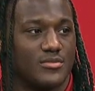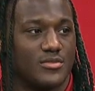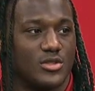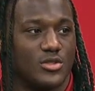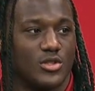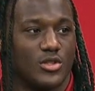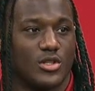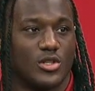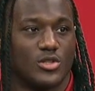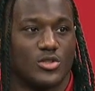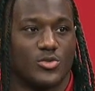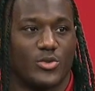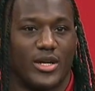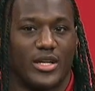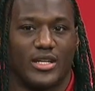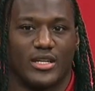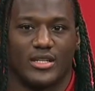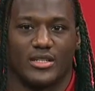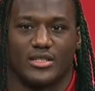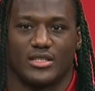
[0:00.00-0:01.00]
You know, Coach
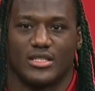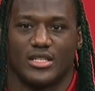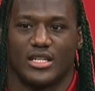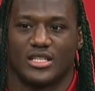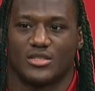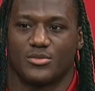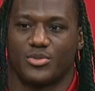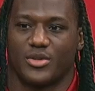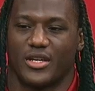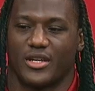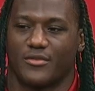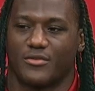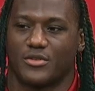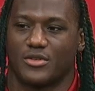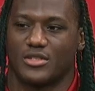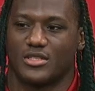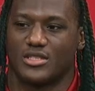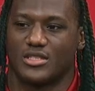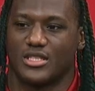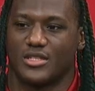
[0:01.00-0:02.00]
White, he has a plan for
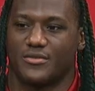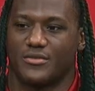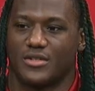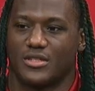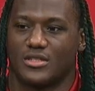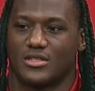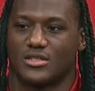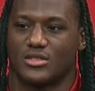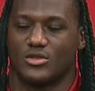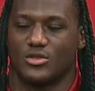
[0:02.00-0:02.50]
his defense.